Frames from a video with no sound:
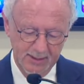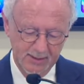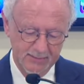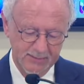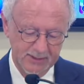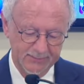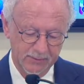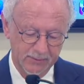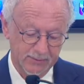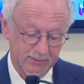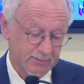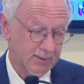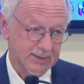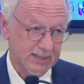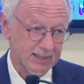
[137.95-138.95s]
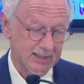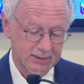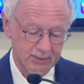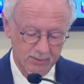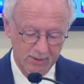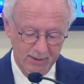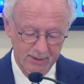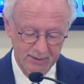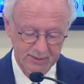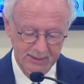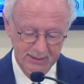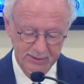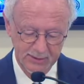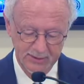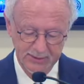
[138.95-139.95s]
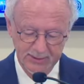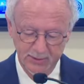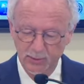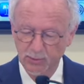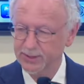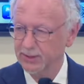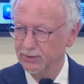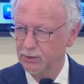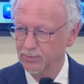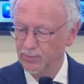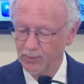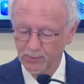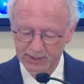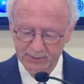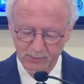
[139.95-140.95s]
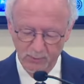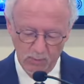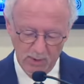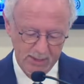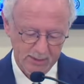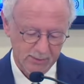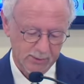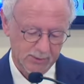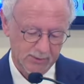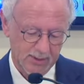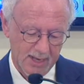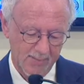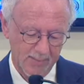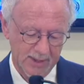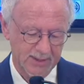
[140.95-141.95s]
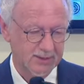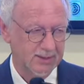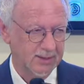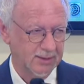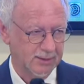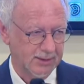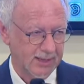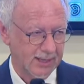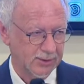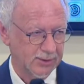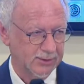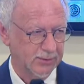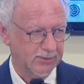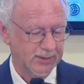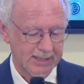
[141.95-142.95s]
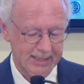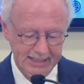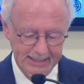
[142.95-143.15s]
civil society organizations, including Human Rights Watch, Amnesty International,